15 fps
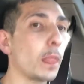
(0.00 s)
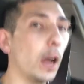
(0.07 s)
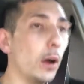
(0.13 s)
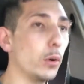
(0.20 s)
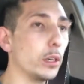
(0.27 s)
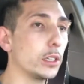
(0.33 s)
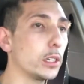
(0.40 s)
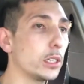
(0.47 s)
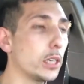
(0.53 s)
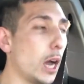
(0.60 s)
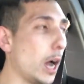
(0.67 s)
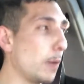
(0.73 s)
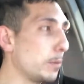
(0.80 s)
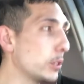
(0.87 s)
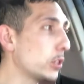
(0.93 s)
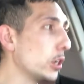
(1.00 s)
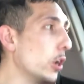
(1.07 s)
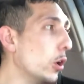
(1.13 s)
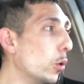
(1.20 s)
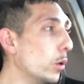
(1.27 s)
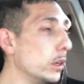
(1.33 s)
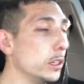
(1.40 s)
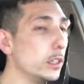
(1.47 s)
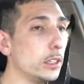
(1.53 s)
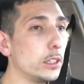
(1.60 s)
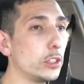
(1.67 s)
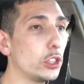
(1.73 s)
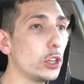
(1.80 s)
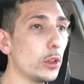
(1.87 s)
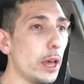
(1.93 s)
I would have stopped. So
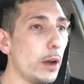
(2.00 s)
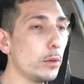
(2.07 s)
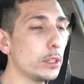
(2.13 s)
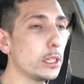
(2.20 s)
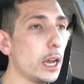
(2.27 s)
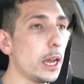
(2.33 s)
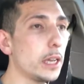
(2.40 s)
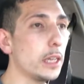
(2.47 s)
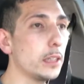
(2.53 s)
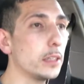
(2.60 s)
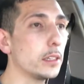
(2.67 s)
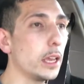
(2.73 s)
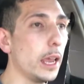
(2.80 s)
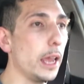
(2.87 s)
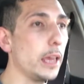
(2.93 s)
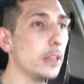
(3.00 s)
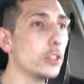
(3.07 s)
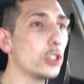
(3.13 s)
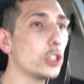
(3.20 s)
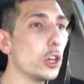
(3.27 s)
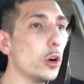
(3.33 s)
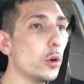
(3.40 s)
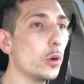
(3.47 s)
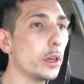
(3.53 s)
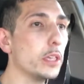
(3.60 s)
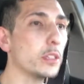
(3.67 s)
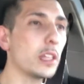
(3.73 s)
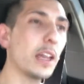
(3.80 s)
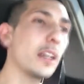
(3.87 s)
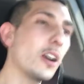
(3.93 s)
that was nice. And so
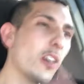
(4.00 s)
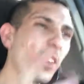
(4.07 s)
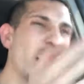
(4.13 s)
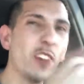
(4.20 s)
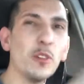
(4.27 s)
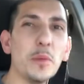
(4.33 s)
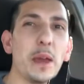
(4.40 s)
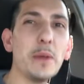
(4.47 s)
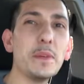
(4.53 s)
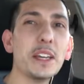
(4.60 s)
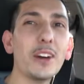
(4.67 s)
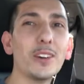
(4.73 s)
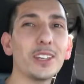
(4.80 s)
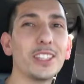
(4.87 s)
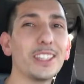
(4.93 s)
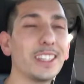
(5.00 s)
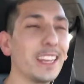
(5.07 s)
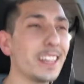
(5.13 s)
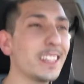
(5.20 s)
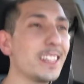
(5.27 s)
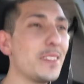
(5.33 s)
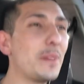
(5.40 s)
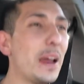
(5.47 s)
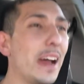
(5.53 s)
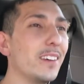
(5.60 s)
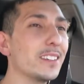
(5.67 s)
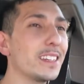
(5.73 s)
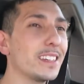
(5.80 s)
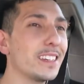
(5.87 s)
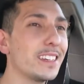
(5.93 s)
he's like, all right, well, maybe go to 60
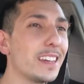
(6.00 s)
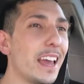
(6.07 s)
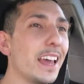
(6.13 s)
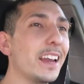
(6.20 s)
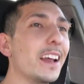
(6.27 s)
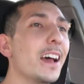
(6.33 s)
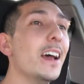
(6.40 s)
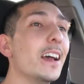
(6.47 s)
pounds instead.